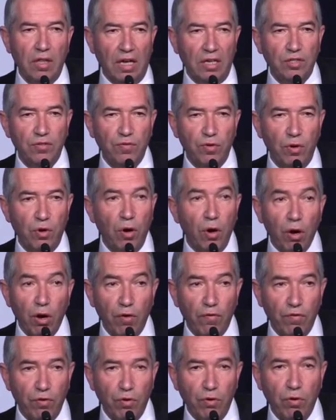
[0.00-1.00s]
thanks for all
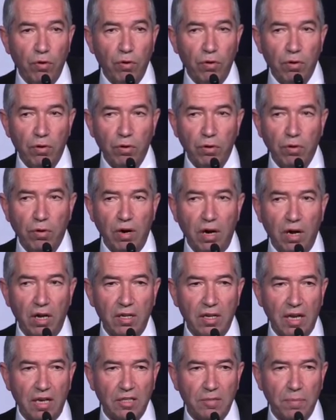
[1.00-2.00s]
of you. You are
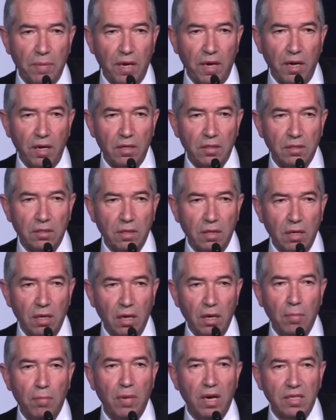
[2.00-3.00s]
taxpayers.
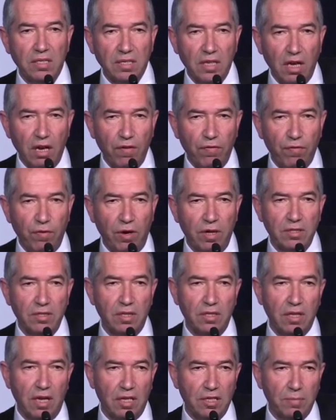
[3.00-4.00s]
Myself was
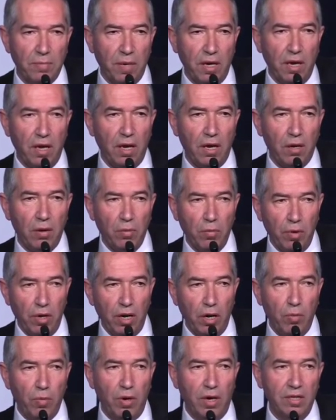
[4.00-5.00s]
a taxpayer
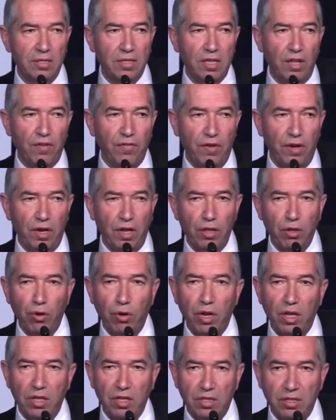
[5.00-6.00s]
when I was living in the
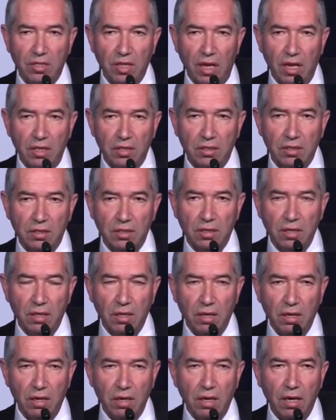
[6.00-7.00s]
United States
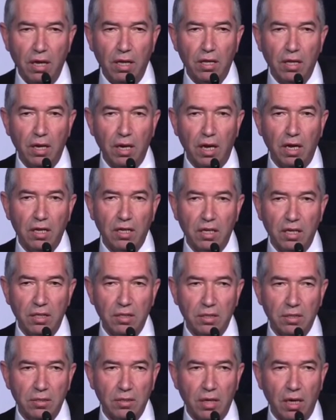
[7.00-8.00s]
in the
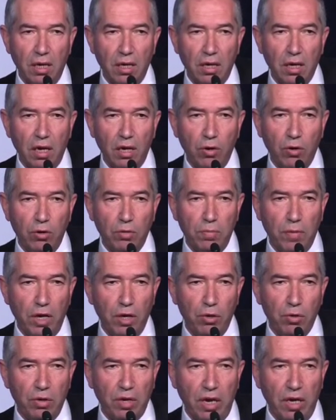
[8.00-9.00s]
90s, and I got my
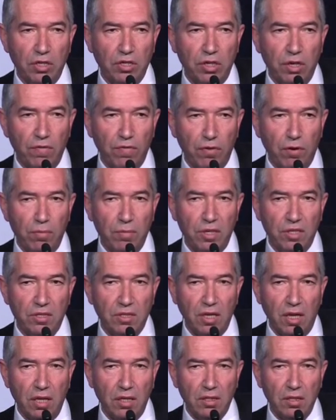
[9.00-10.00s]
education from the
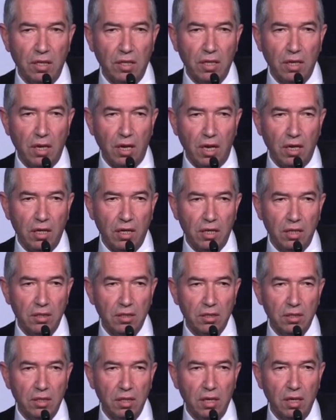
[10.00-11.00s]
States in the
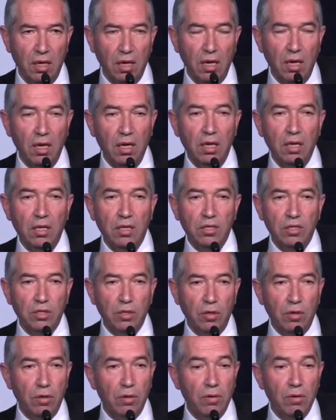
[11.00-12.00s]
90s.
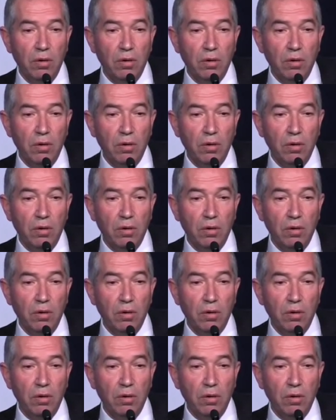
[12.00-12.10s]
So